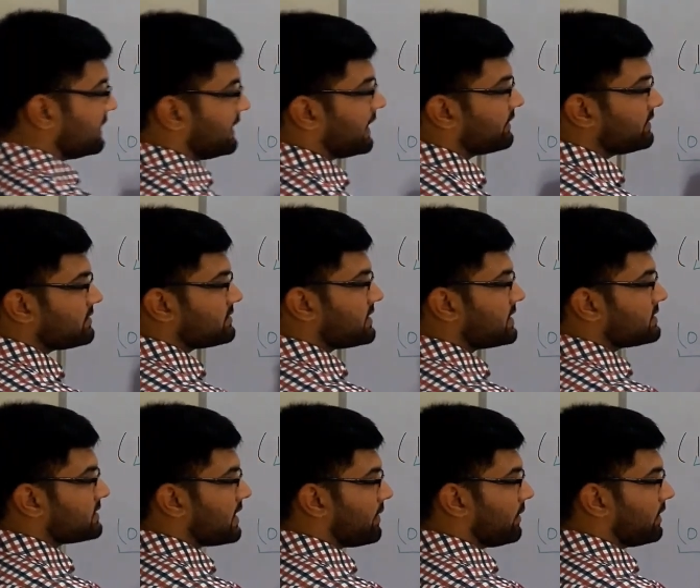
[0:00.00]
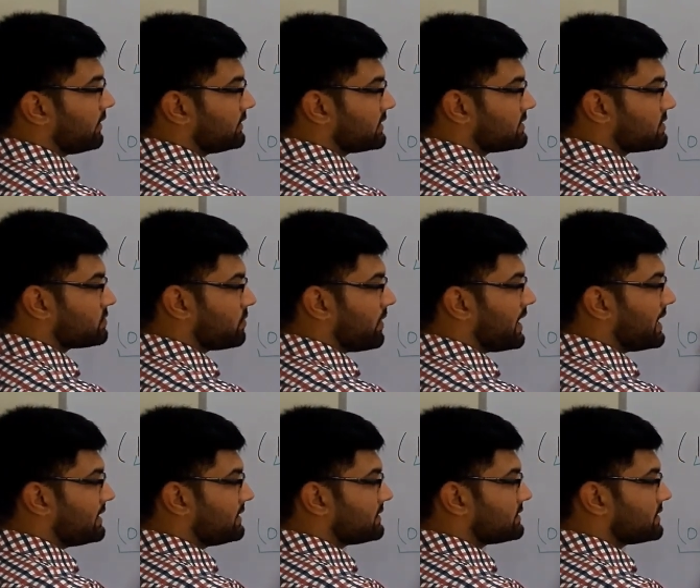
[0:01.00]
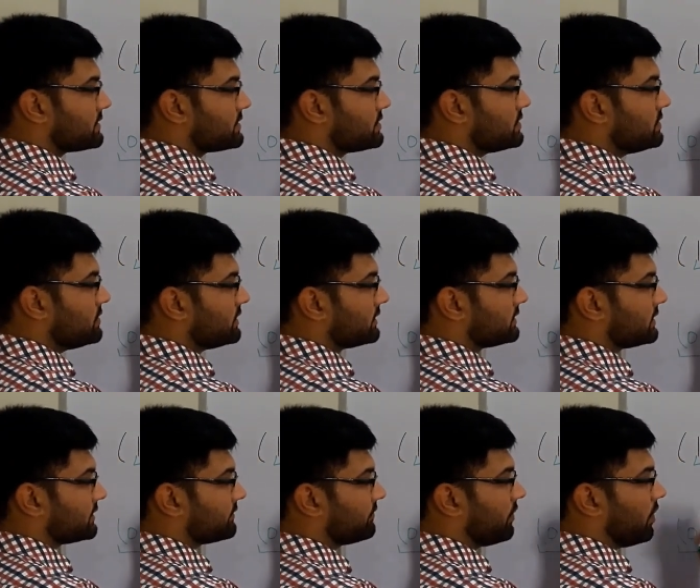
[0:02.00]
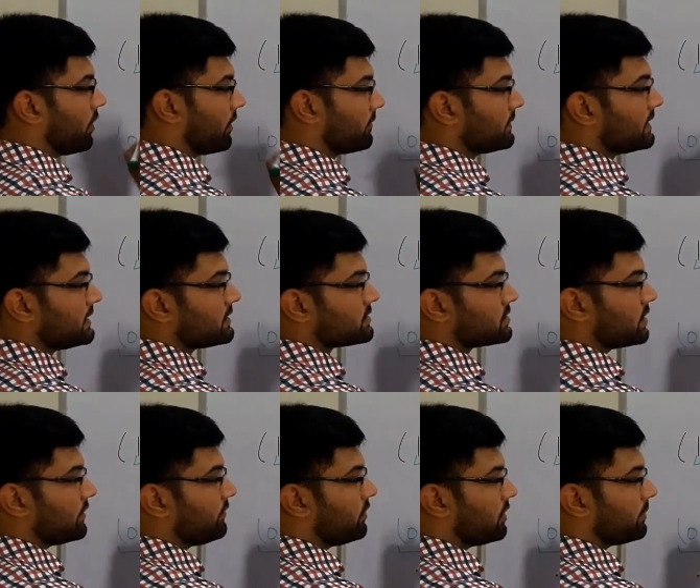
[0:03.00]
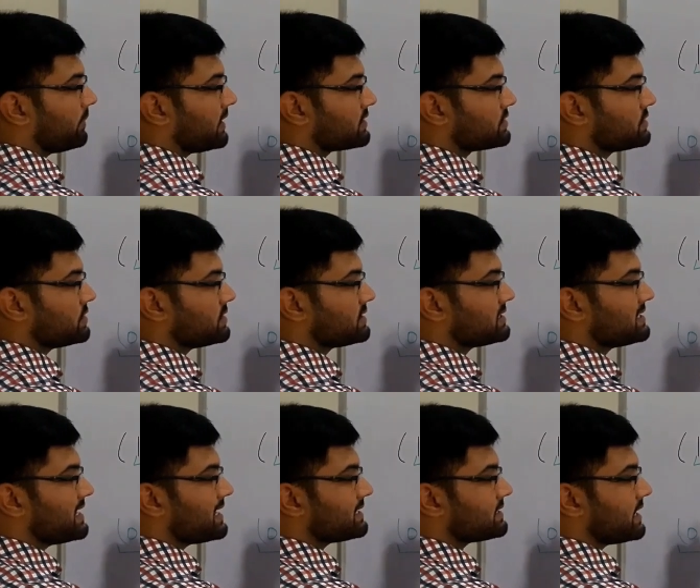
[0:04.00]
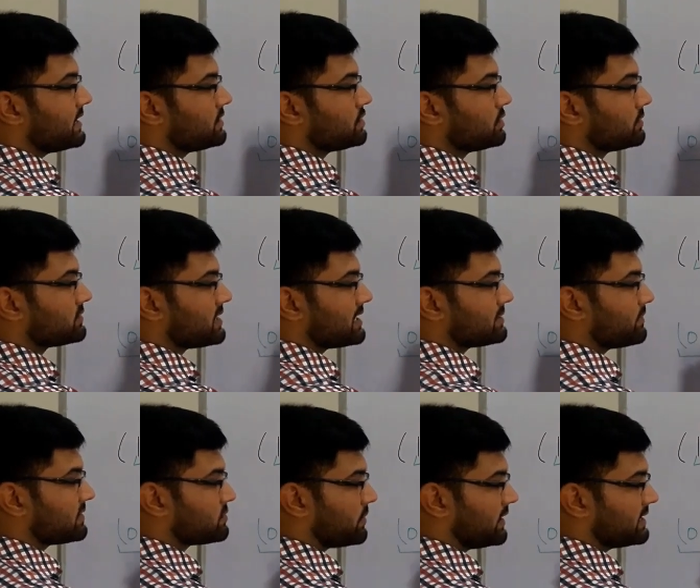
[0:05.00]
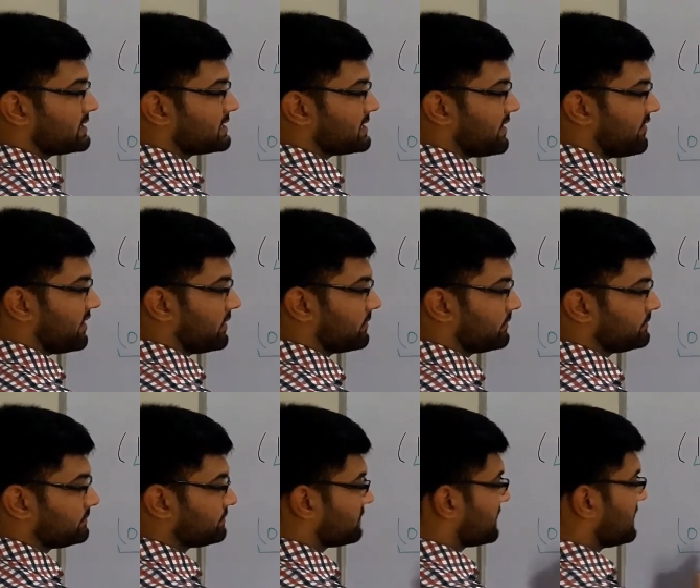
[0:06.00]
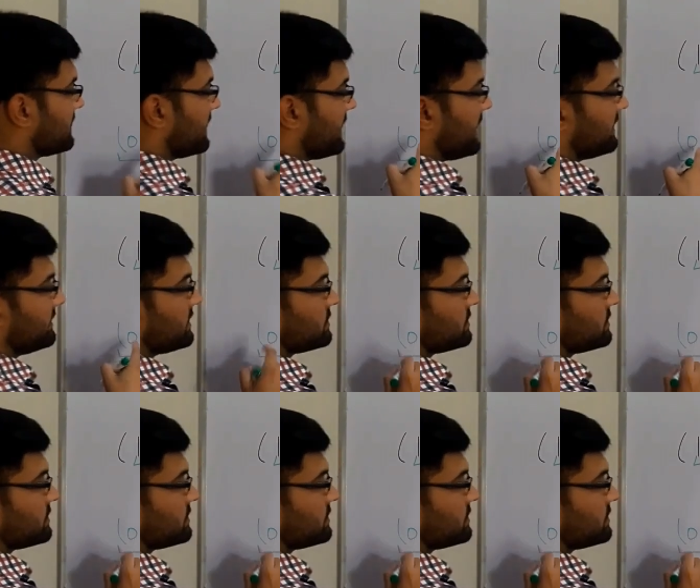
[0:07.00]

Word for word: Now this is, have a look, this is one, this is two, this is four. So four plus two is six, and two, six plus one is seven. And